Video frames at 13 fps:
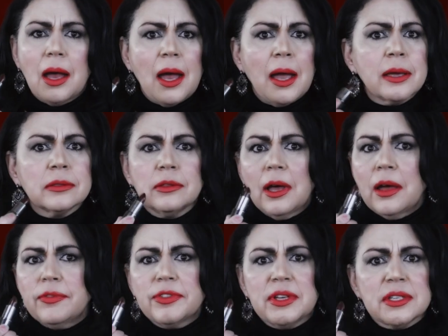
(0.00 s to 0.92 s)
I
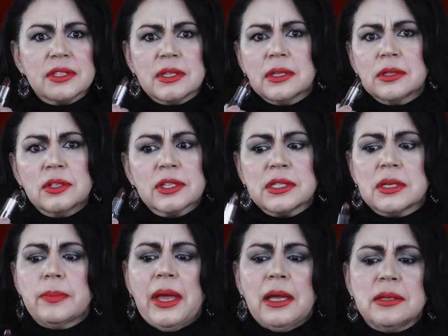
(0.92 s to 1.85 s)
love this. It looks
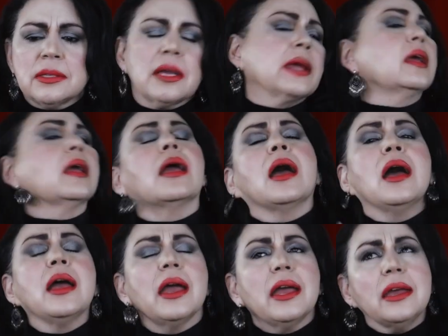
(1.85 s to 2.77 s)
amazing.
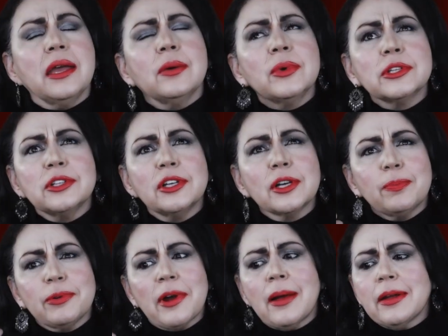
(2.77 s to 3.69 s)
It would look
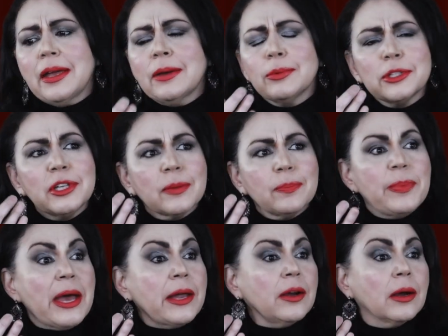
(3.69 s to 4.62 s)
it would look
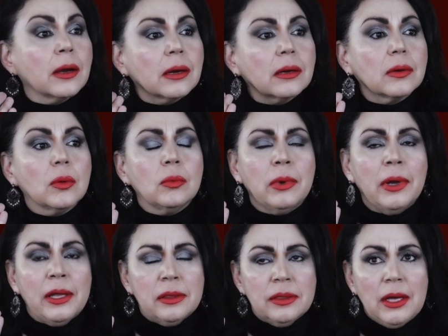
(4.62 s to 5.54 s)
better
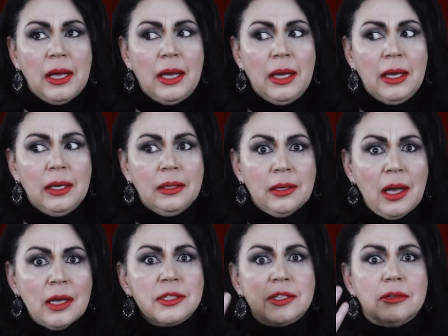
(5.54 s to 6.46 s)
with a
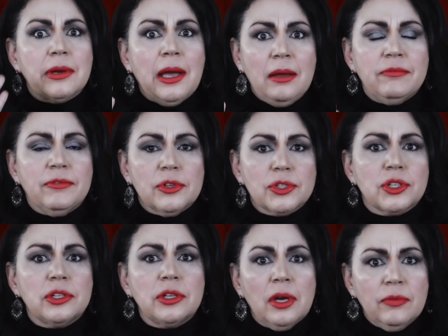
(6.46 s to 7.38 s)
not so ham
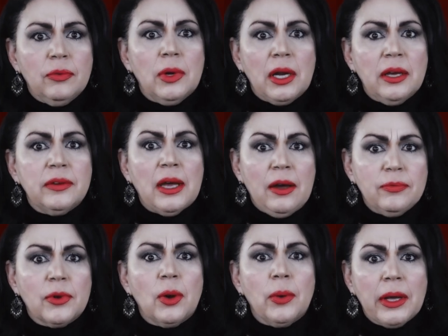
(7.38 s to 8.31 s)
version of what I
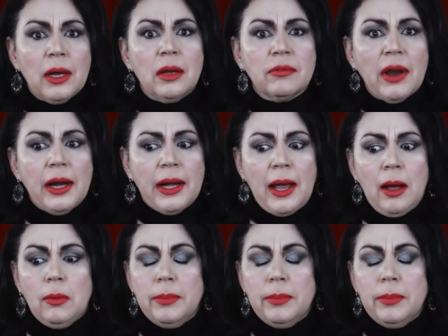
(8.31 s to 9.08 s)
have going on right now.